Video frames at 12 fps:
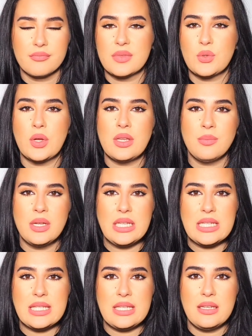20
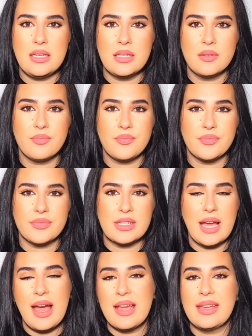minutes in,
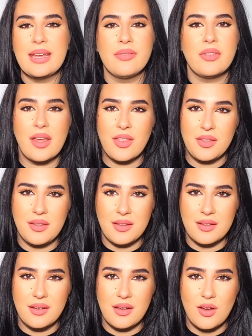I get
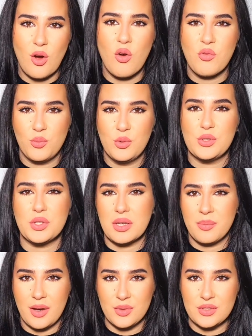nothing off-putting
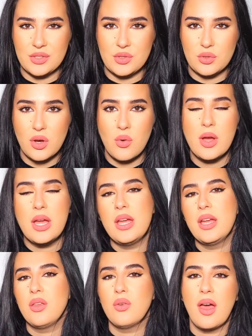about it, you know.
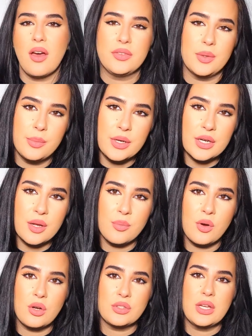You have the
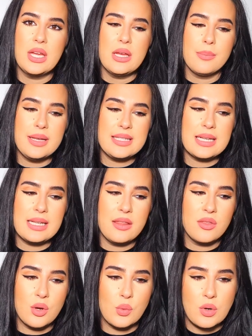bergamot.
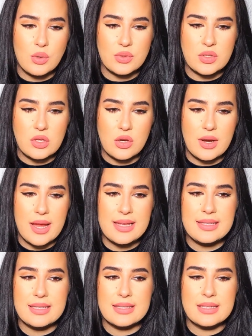Basically, the rose here
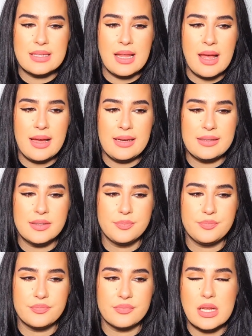has a slight
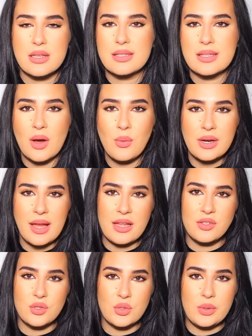sour
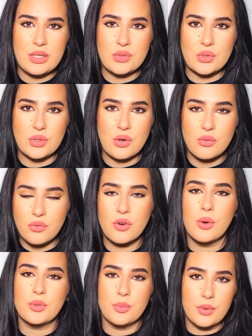edge to it, you know,
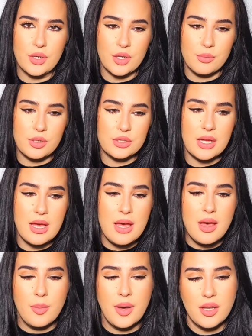from the bergamot,
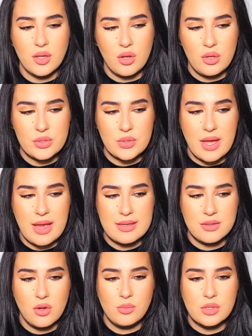but it also
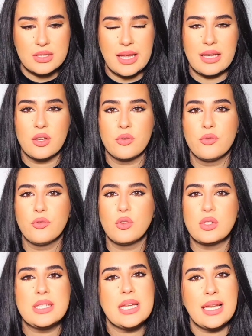has almost like a
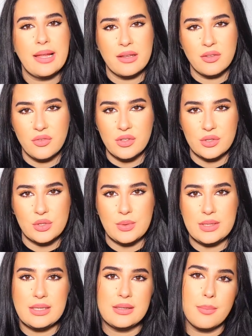fruity like feel to
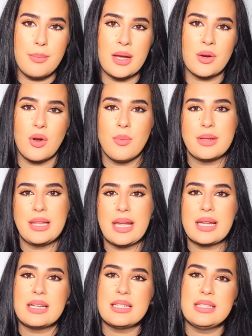it in the background, but like a